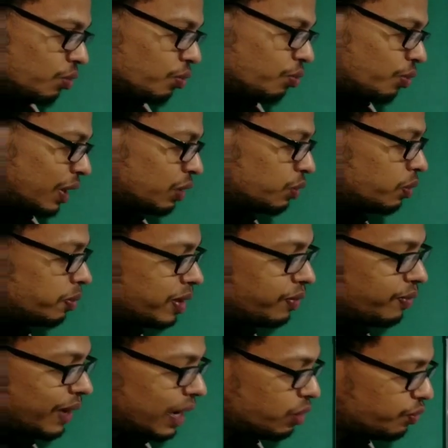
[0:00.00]
what will be the
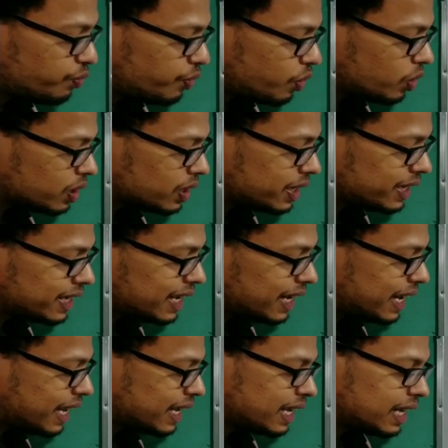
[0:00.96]
value for
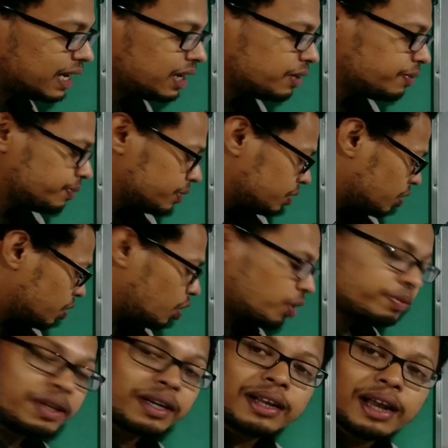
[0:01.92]
critical angle
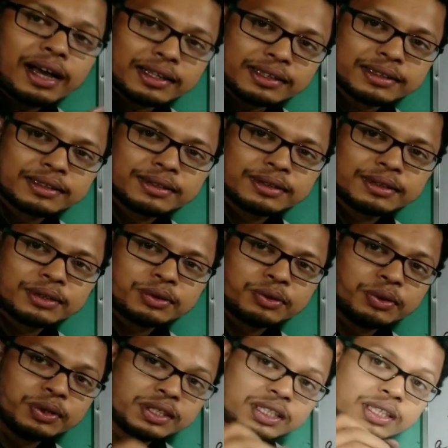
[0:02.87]
of the glass,
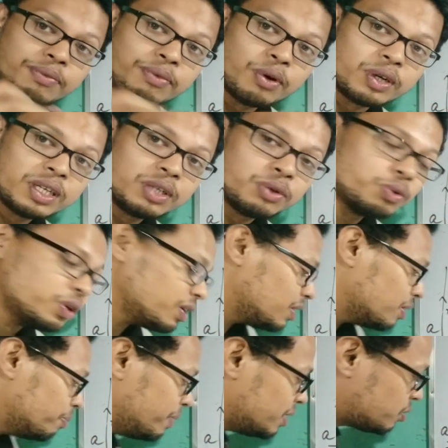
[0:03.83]
which is the 42
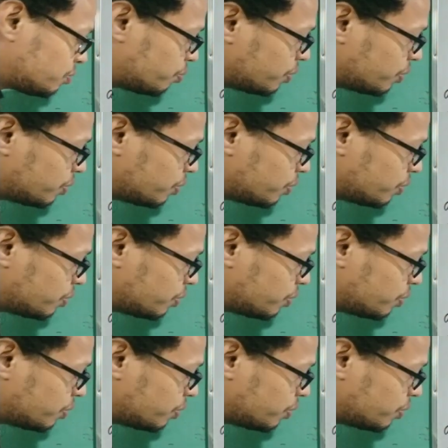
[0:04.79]
degree. Means